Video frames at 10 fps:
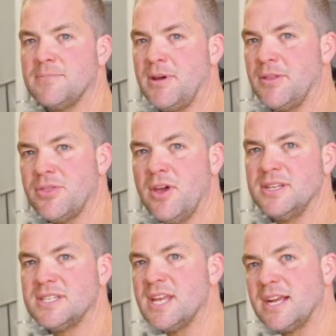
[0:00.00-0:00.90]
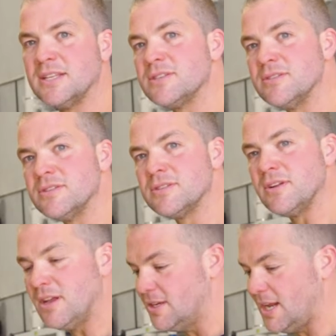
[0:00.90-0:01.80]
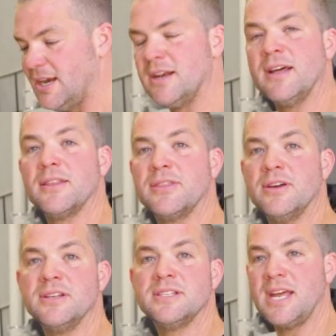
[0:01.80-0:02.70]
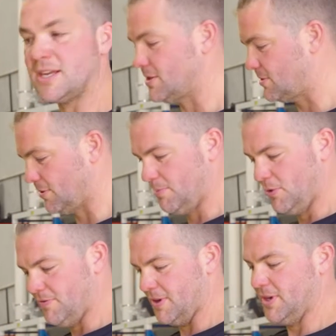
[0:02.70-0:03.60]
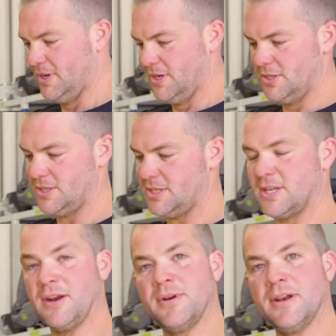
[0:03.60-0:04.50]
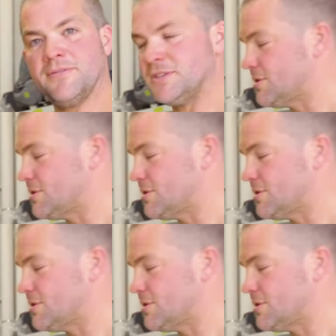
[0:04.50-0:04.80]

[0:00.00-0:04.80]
about 30 seconds to install it and another 30 seconds to remove it. Just get rid of the